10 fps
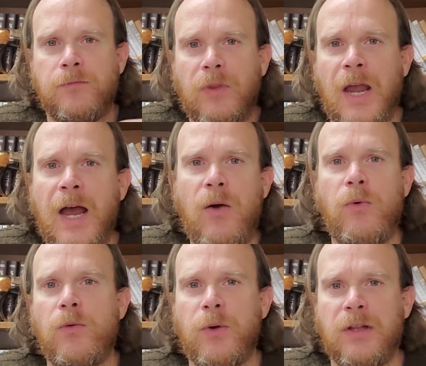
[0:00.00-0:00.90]
how
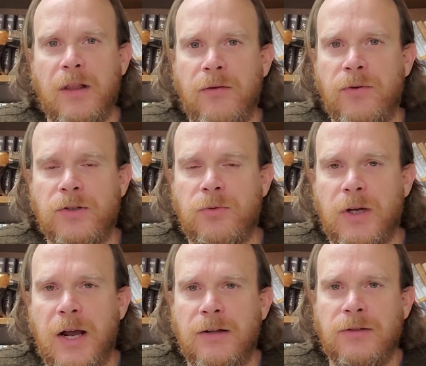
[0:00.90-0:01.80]
will we leverage what
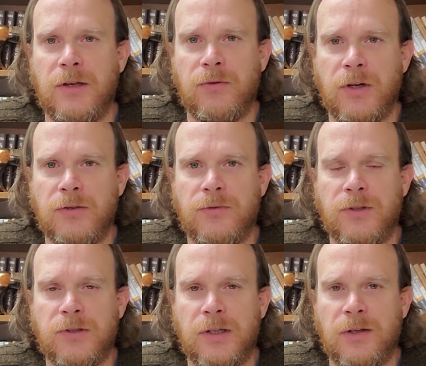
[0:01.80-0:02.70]
God has given us for
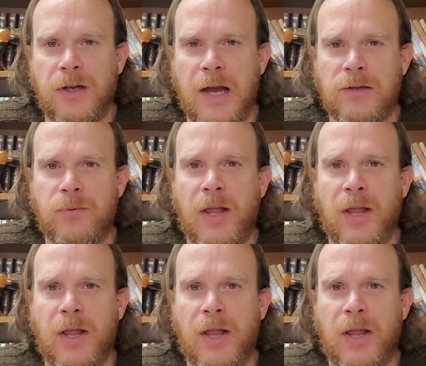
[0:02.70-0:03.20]
the sake of the gospel?